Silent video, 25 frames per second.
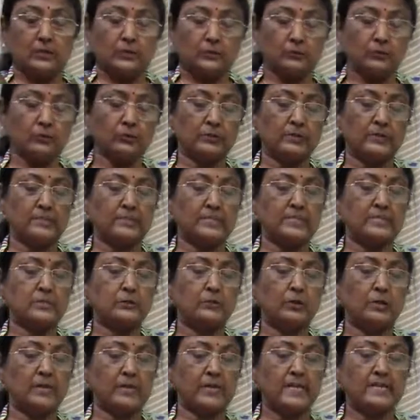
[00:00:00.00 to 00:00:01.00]
So this is
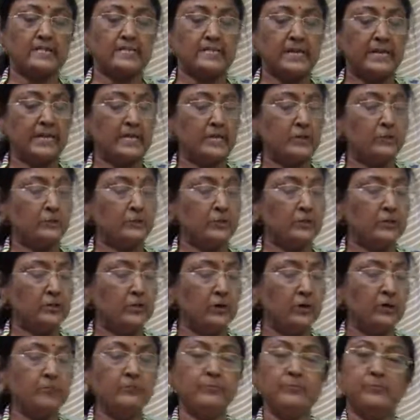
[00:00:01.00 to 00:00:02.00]
called SI, unit
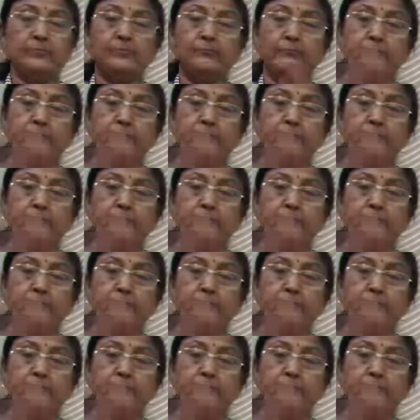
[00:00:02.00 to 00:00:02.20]
of